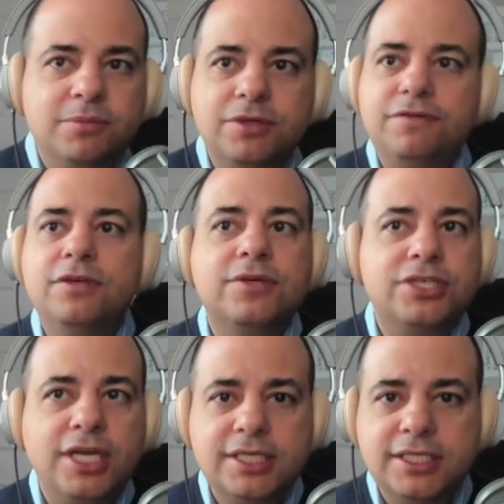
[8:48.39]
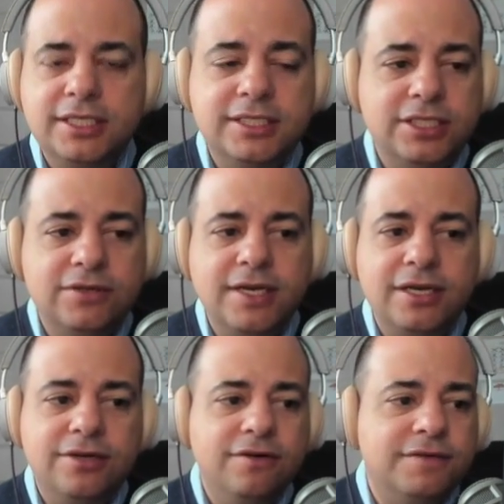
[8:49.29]
But if you were chasing this and you
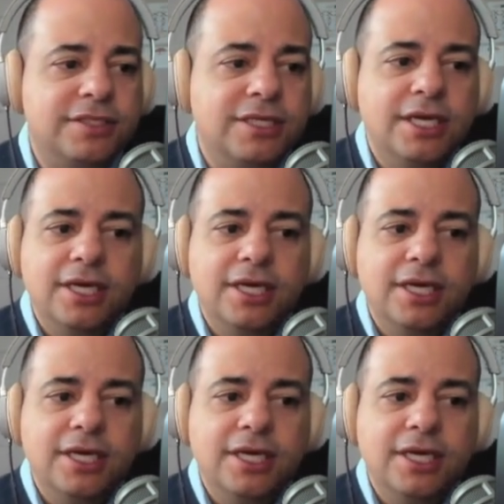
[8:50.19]
got nervous